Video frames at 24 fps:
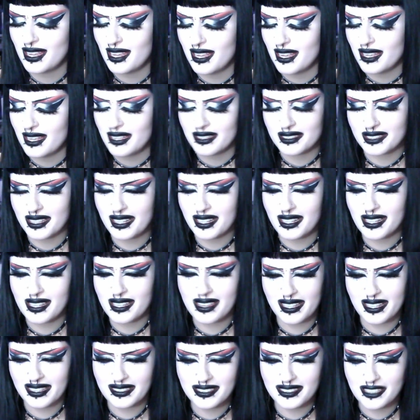say
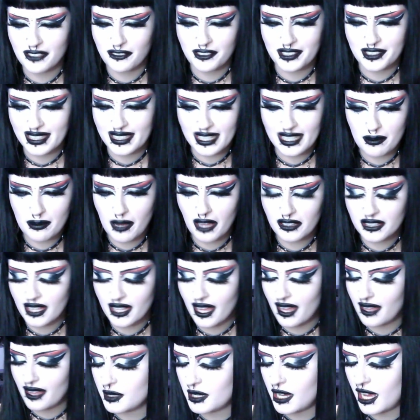anything differently about
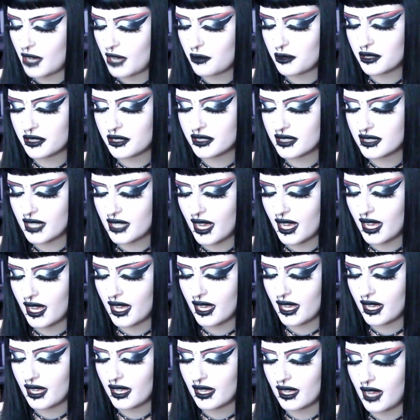that. I will
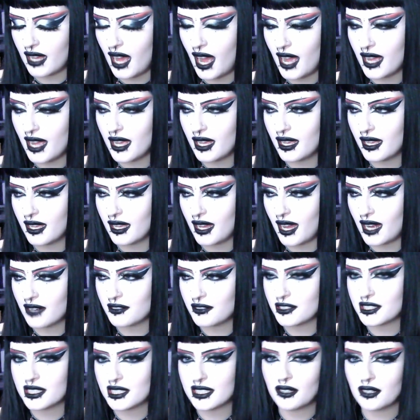say, I
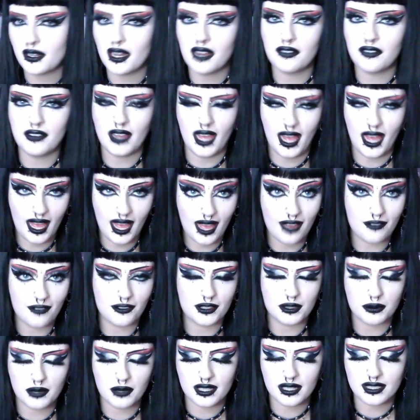obviously don't have
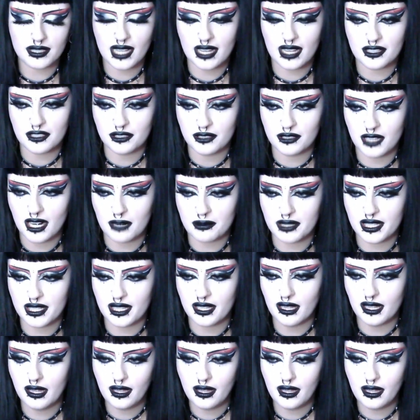everywhere tattooed on me,